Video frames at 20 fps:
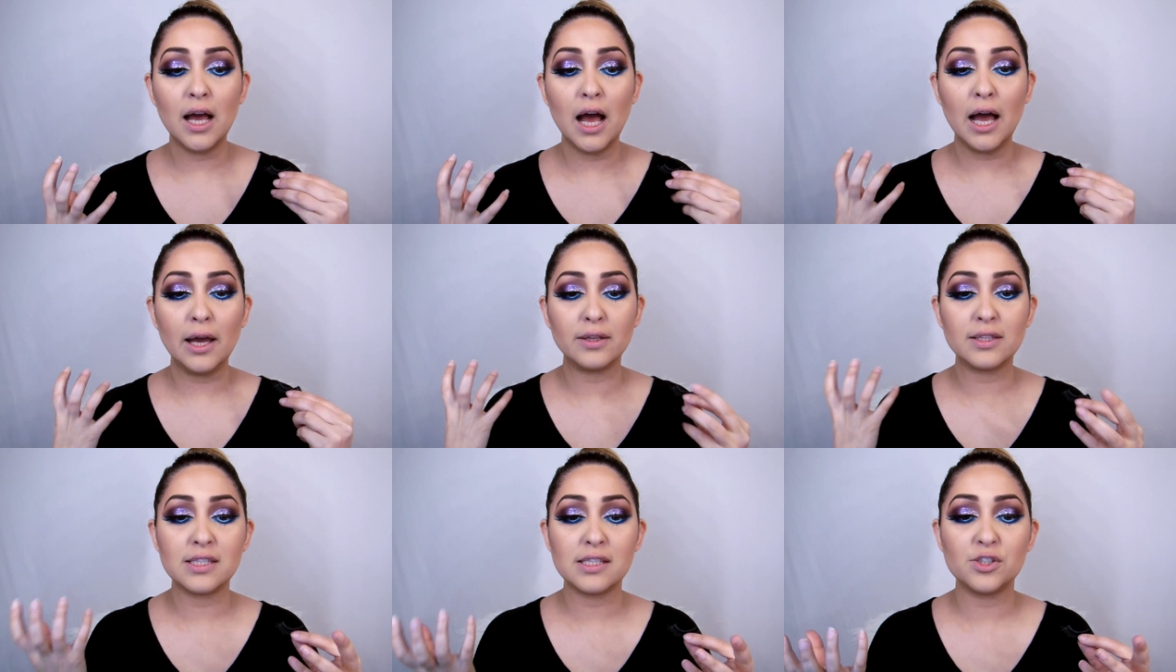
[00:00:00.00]

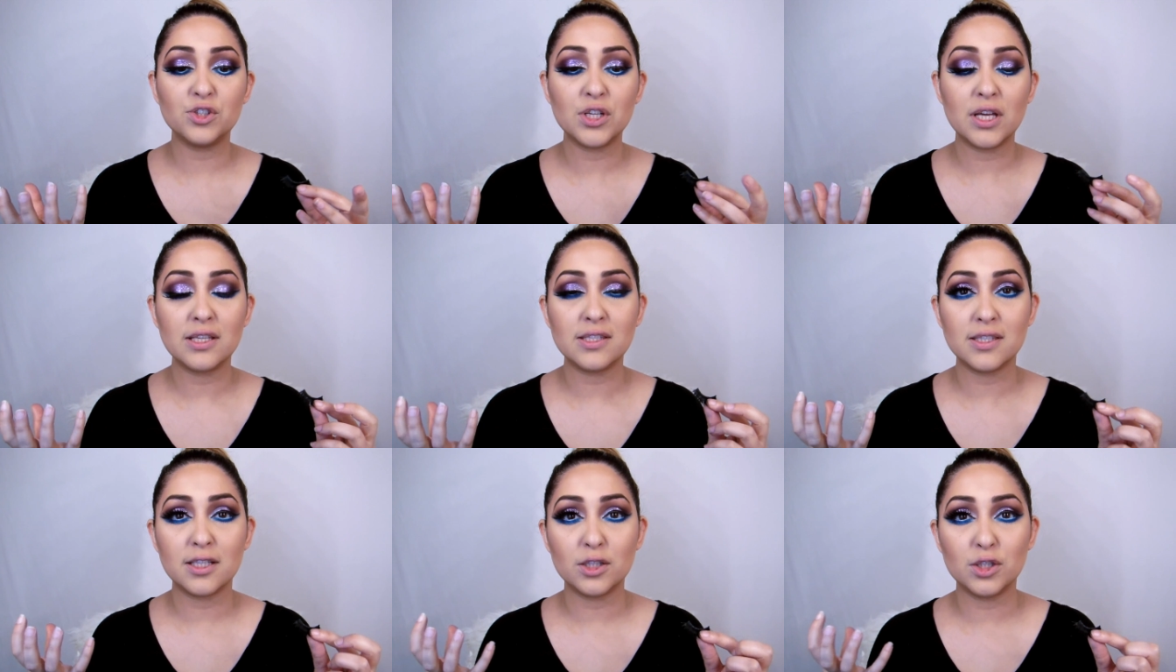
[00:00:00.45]
I'd
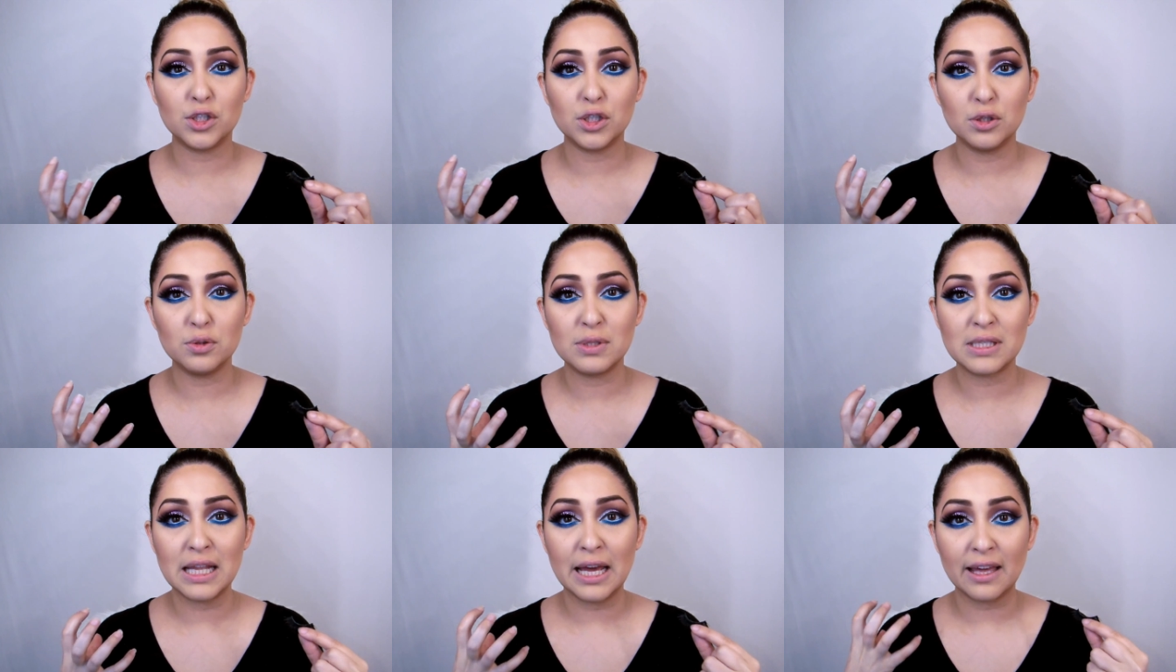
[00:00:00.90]
suggest that
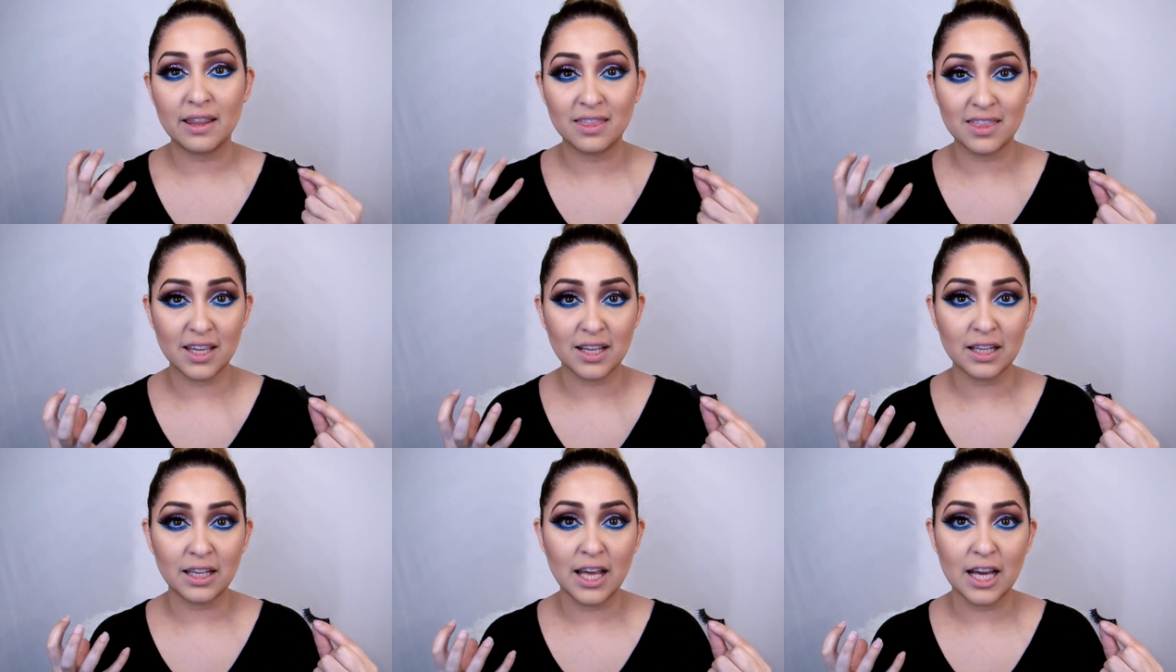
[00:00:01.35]
you use like
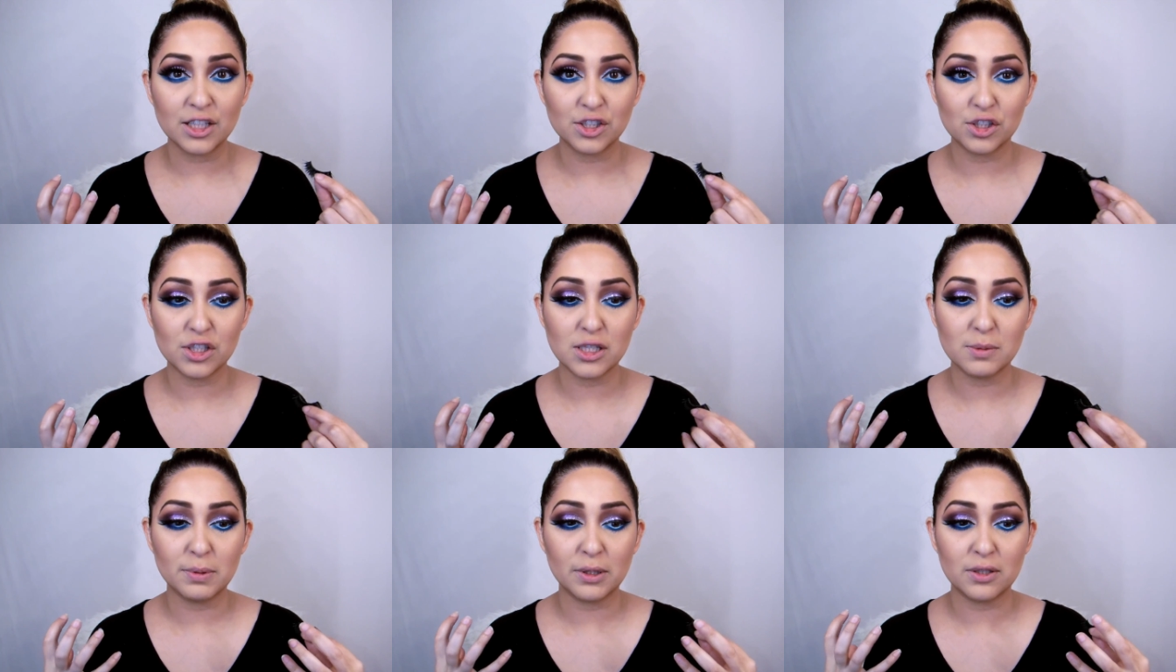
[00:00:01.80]
thick
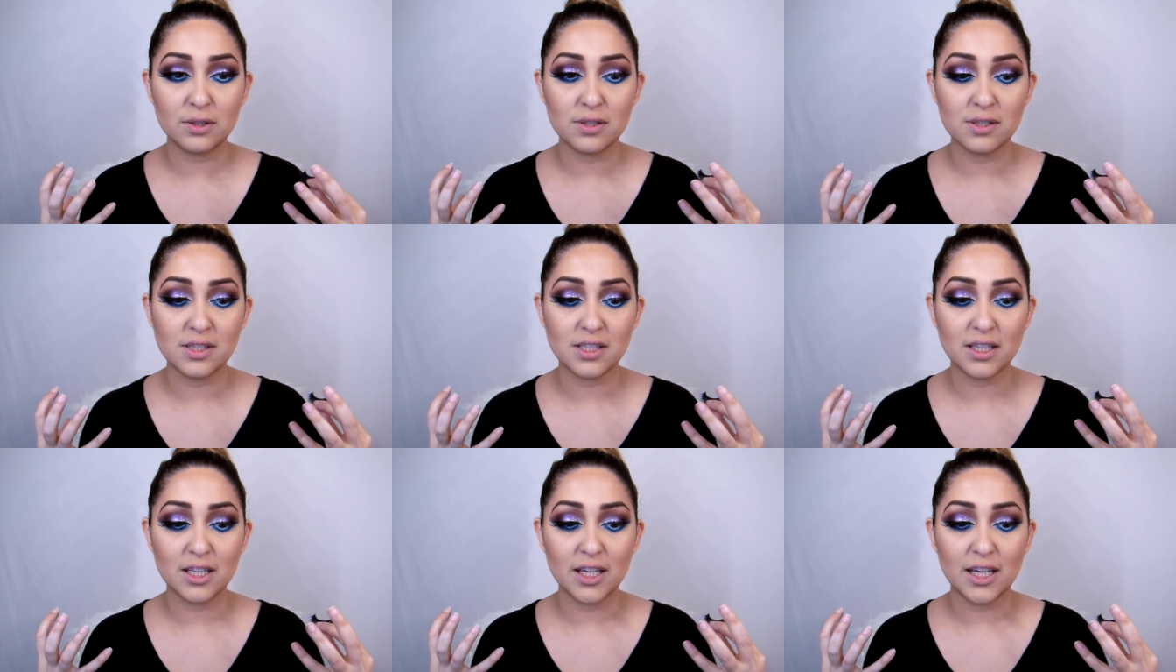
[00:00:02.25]
lashes
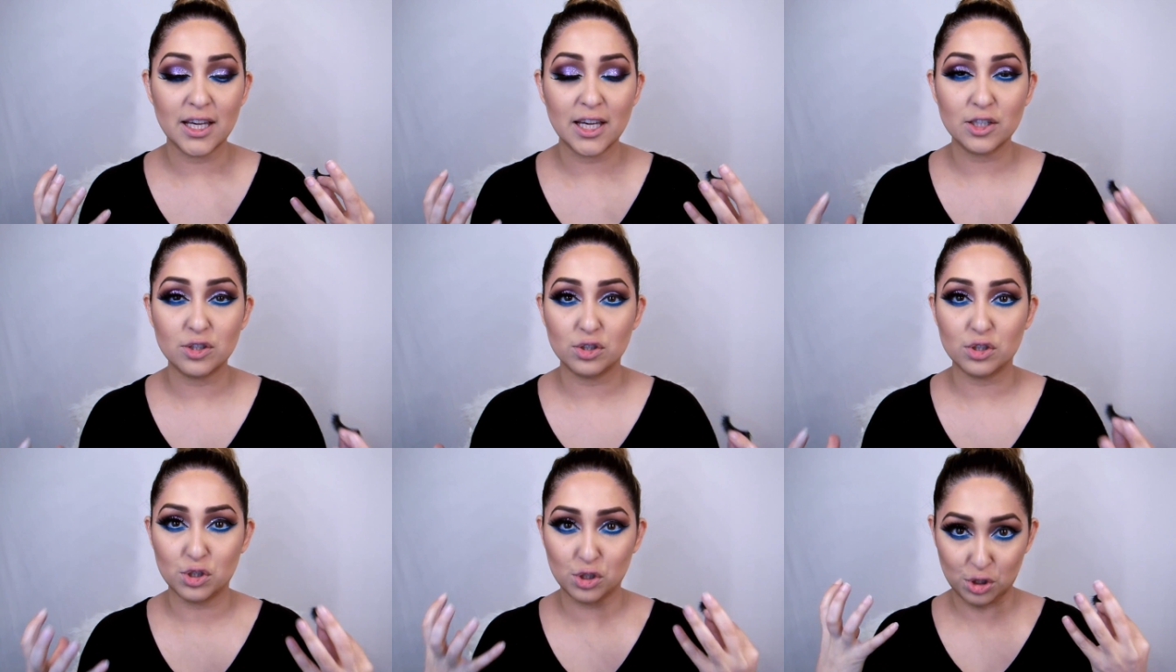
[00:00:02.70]
because
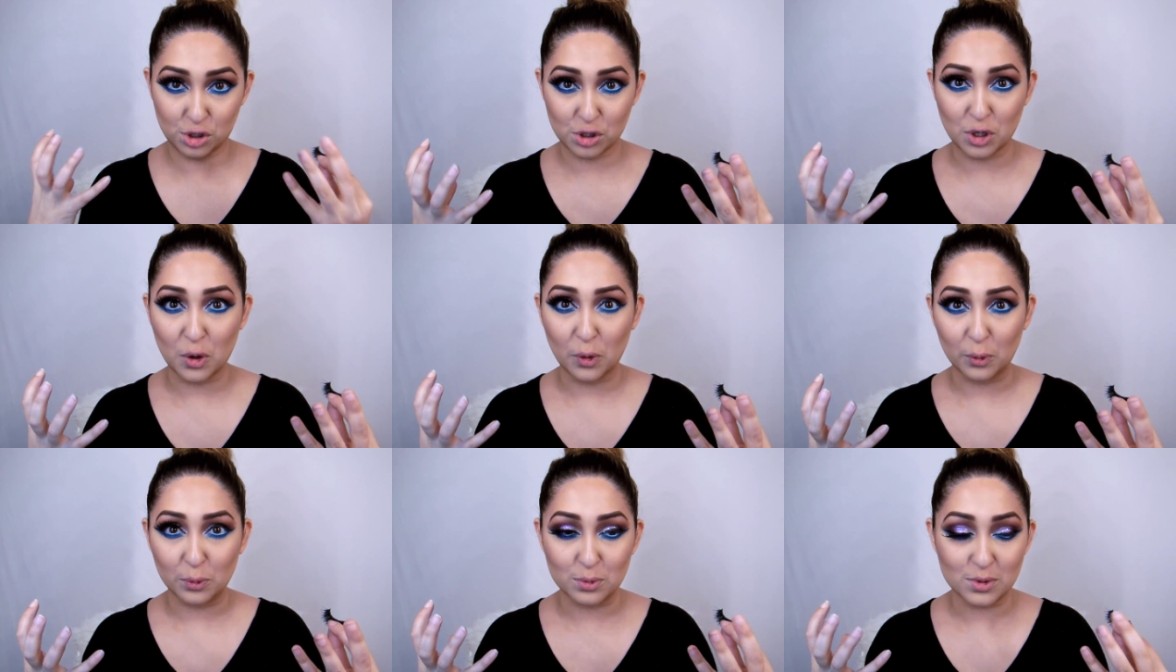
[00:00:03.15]
it just
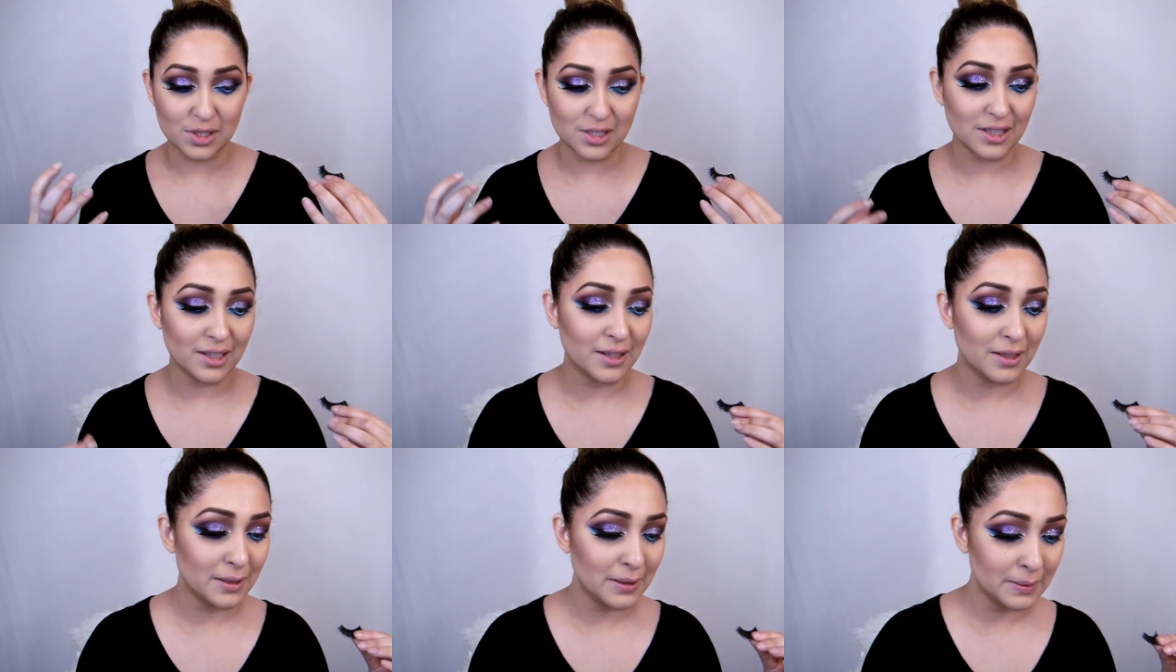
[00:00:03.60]

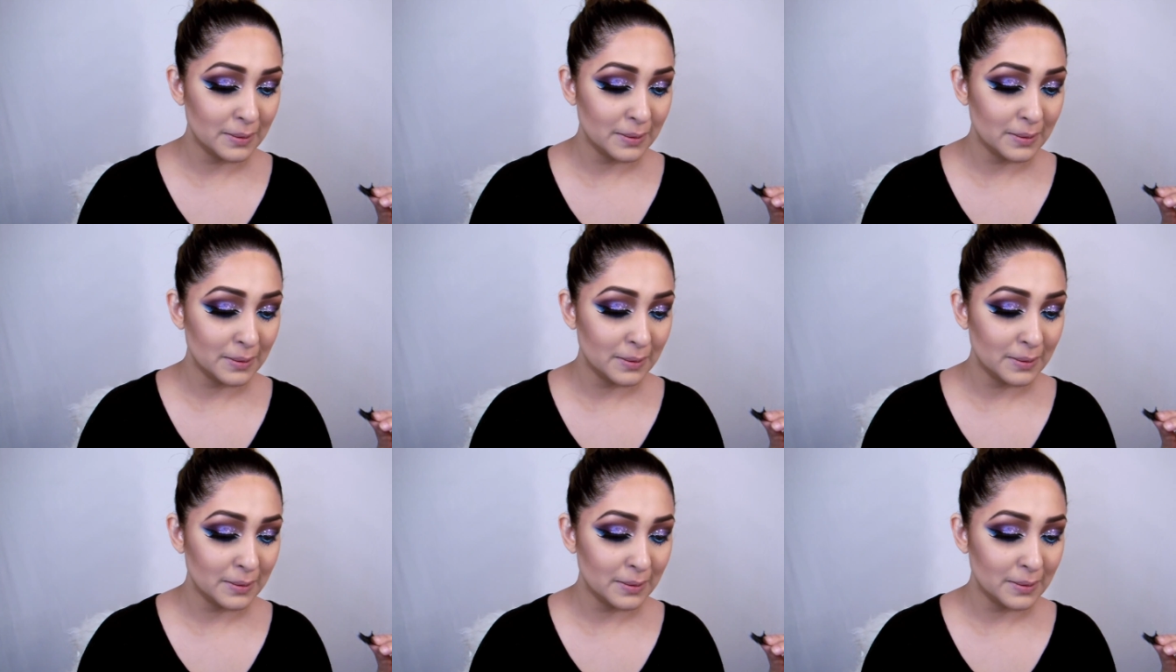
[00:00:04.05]
shows.